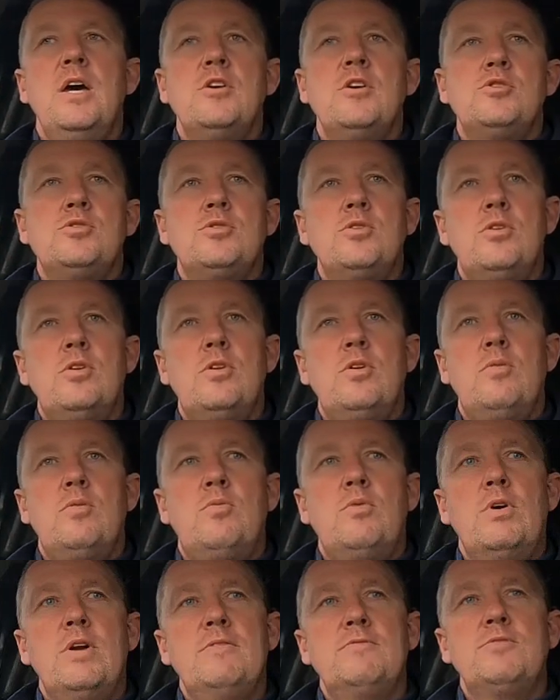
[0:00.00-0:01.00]
So
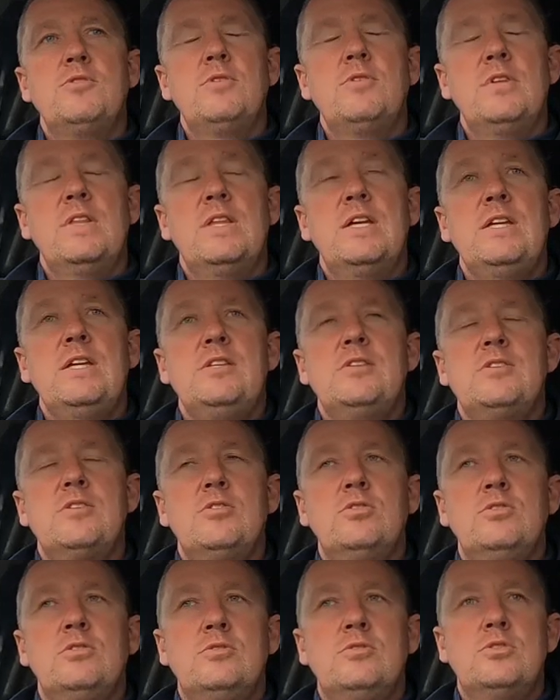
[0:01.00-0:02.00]
what I've done to these
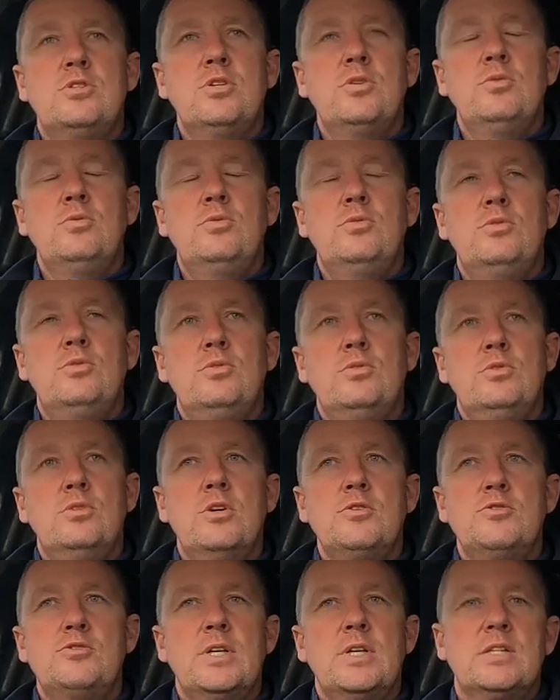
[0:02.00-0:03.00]
2
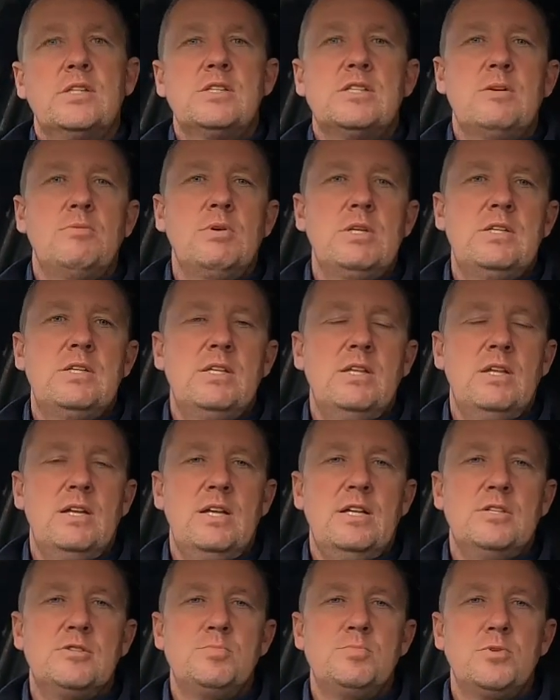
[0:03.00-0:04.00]
contractors, I went to the
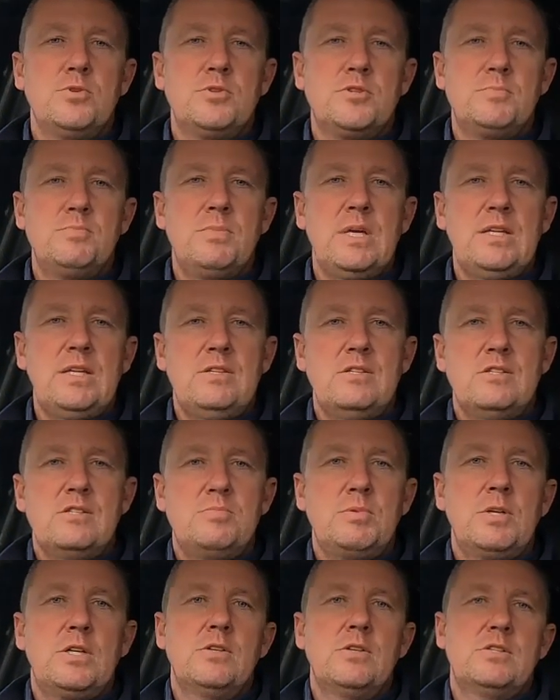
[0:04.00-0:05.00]
last month's meetings,
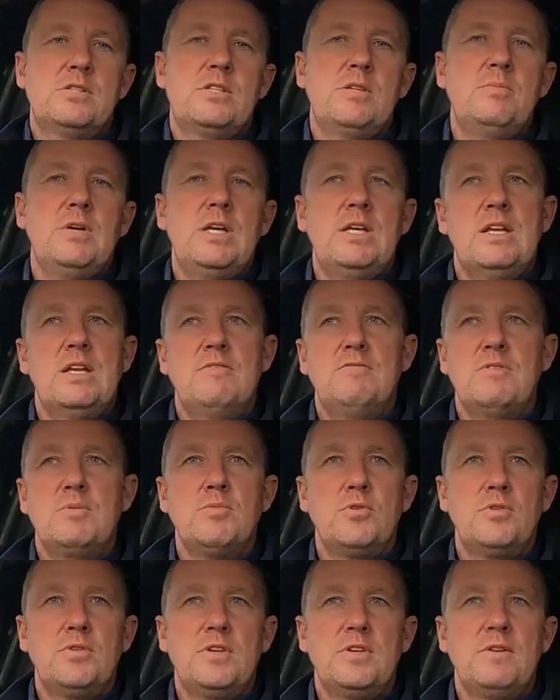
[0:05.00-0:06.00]
because they meet every
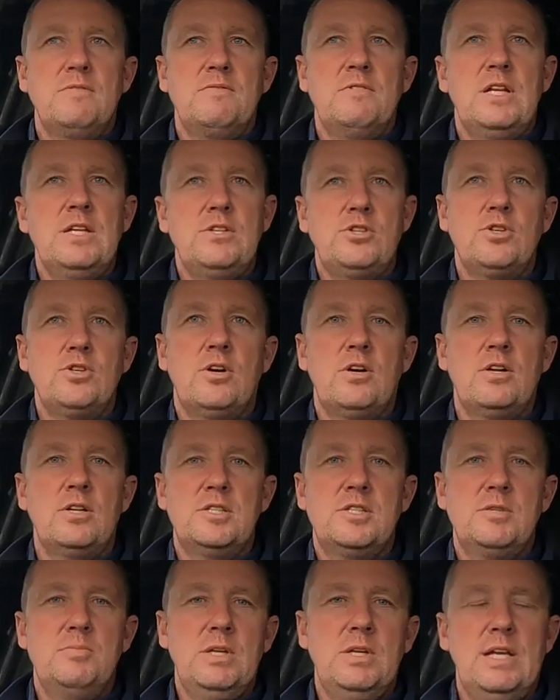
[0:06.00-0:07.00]
month in a village hall.
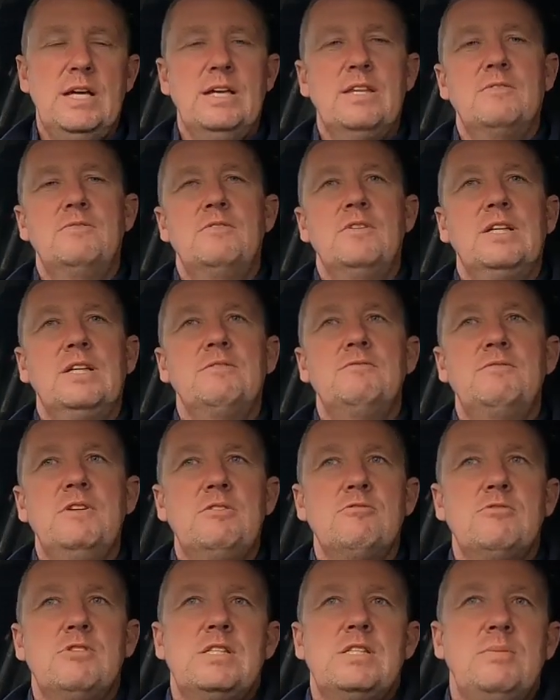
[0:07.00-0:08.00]
It's a bit like the
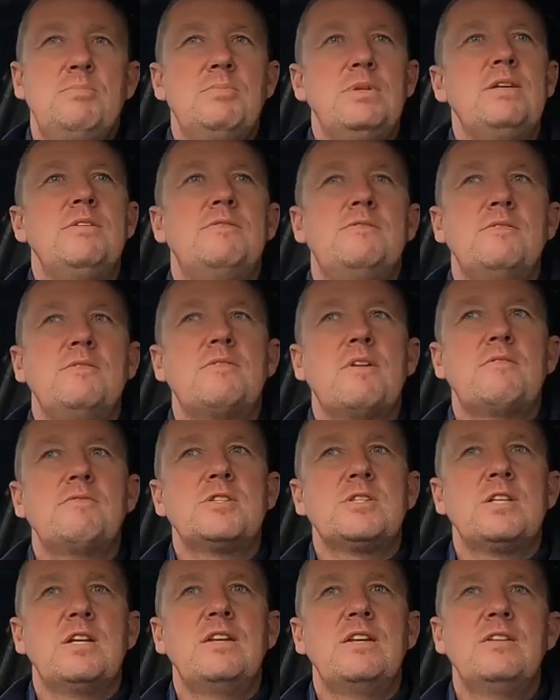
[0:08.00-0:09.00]
Vicar of Dibley, if you've ever
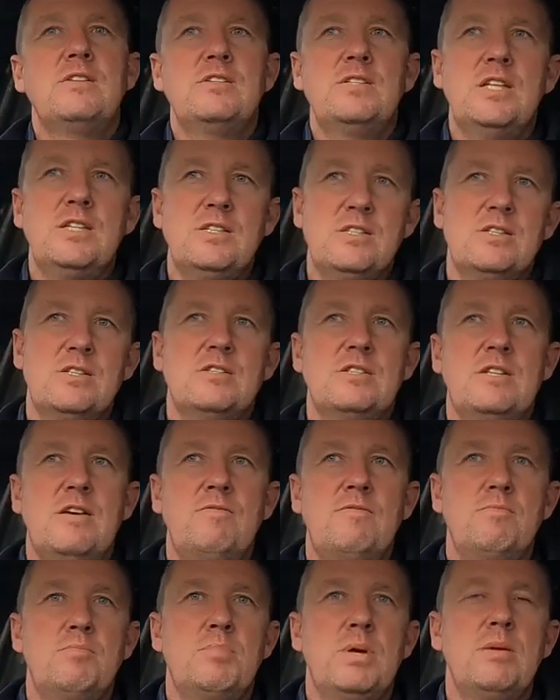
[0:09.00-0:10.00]
seen it. 6 or
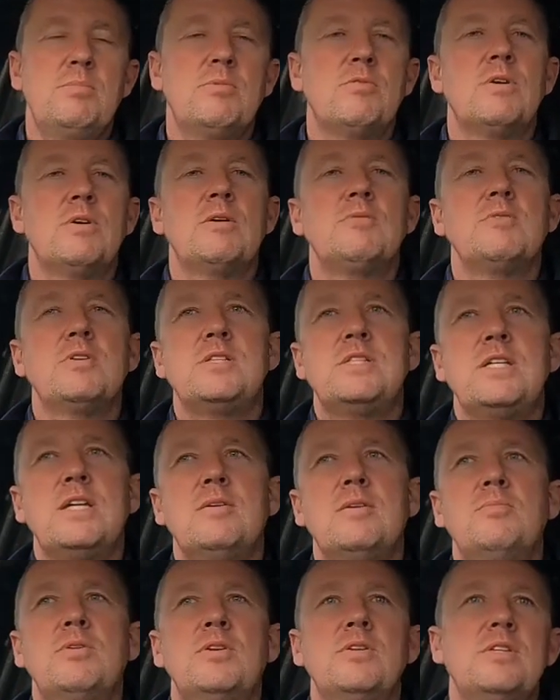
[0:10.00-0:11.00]
7 people around a
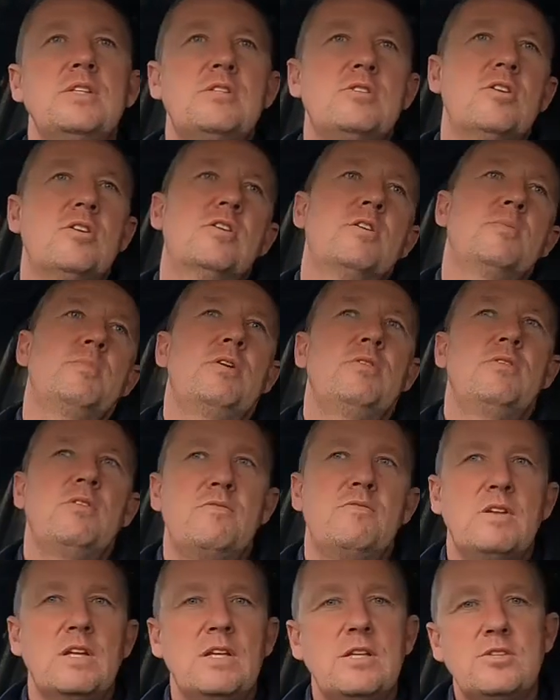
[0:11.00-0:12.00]
table, and they talk about the
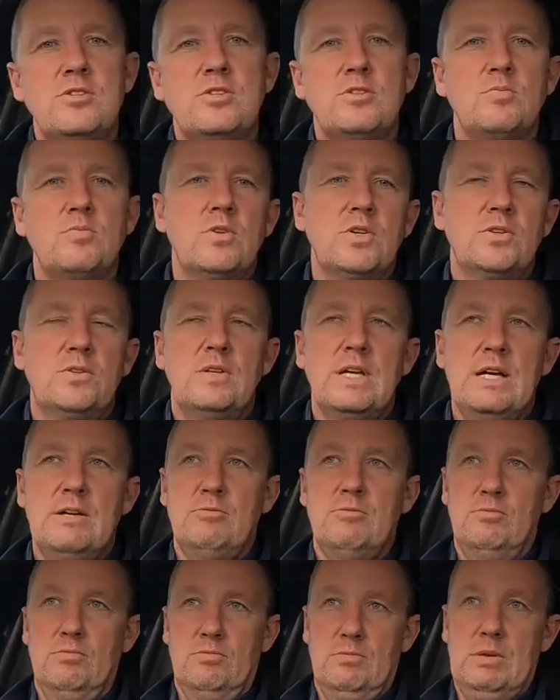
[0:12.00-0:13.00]
village and
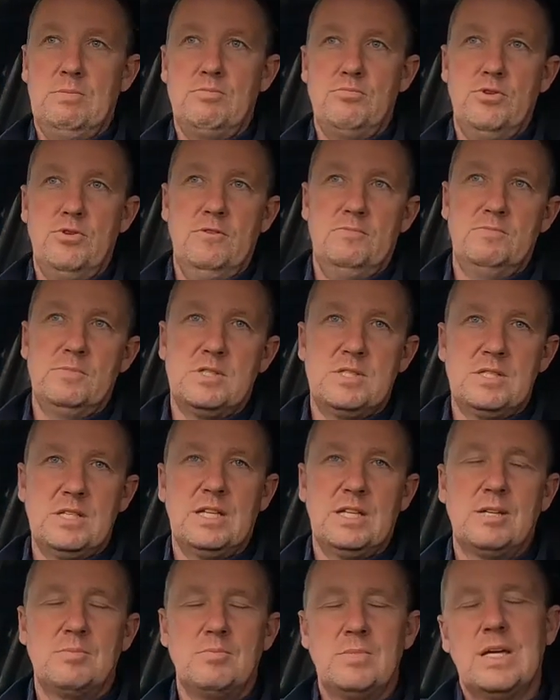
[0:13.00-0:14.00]
how improvements
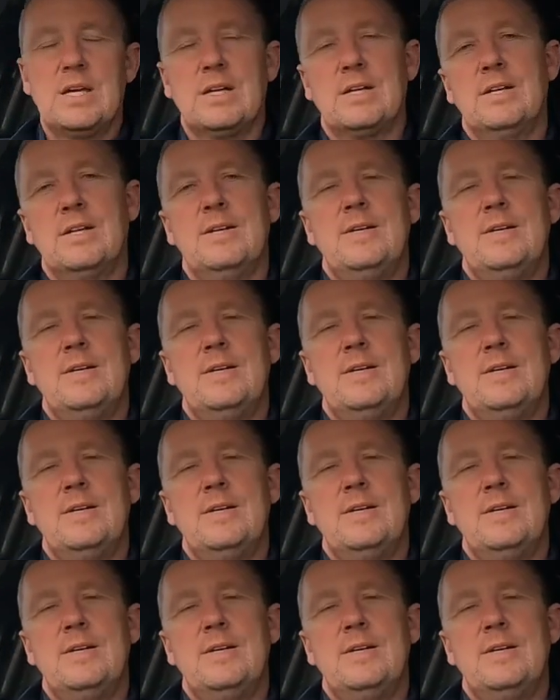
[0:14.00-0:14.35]
they can make.